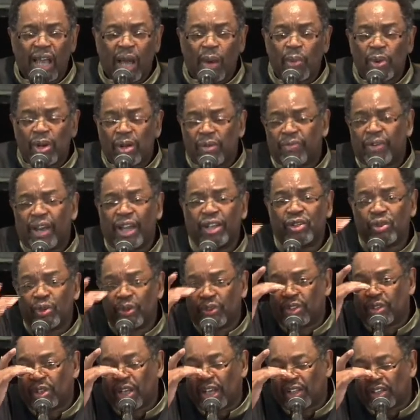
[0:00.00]
I want to invite
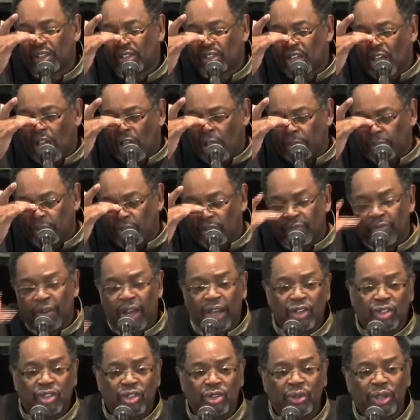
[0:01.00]
you to take this time to
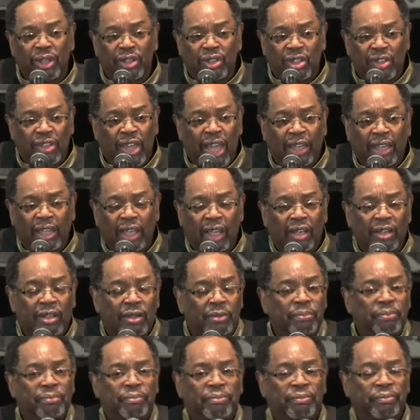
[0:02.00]
invite you into that
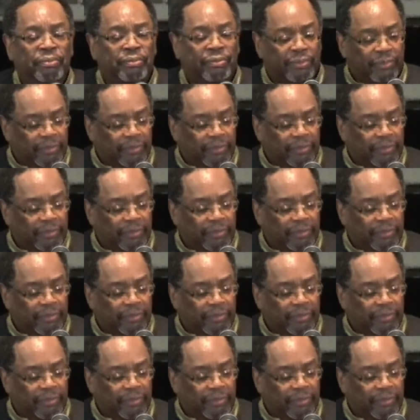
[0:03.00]
kingdom.